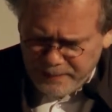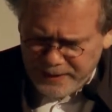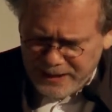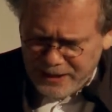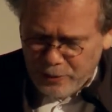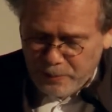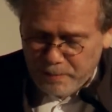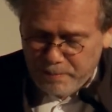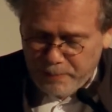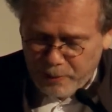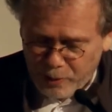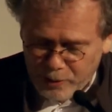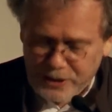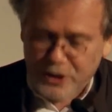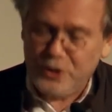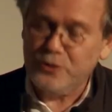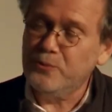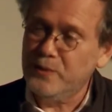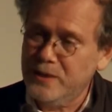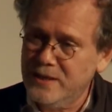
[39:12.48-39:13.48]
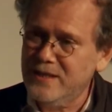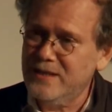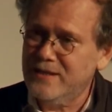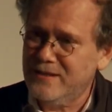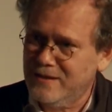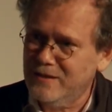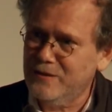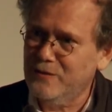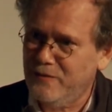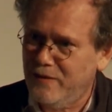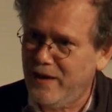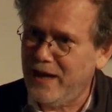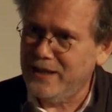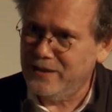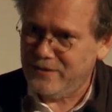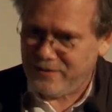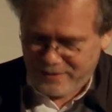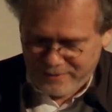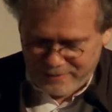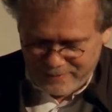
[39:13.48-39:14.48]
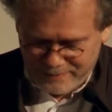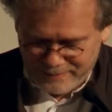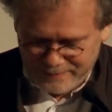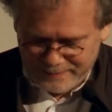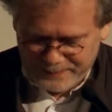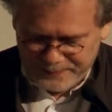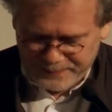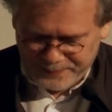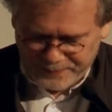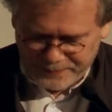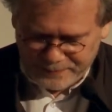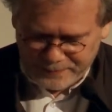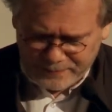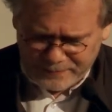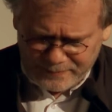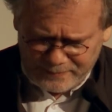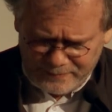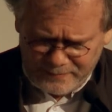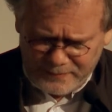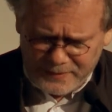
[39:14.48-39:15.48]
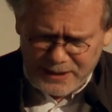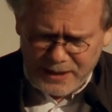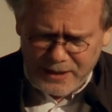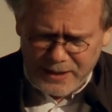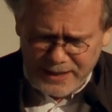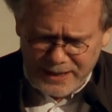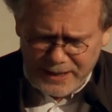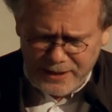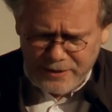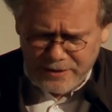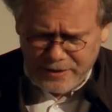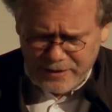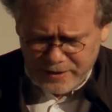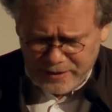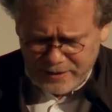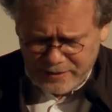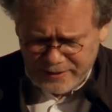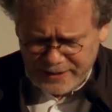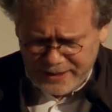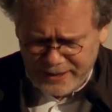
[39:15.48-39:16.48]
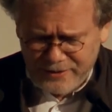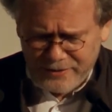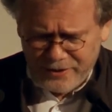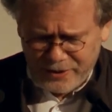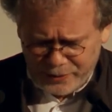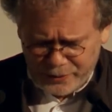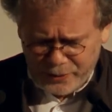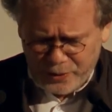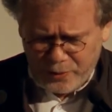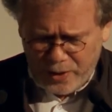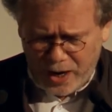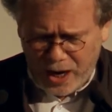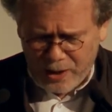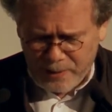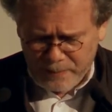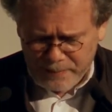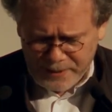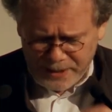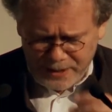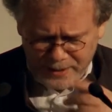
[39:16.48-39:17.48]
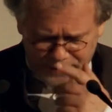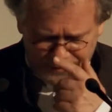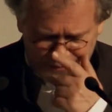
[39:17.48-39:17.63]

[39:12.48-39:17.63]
been a Polish resistance fighter in the Interior Army.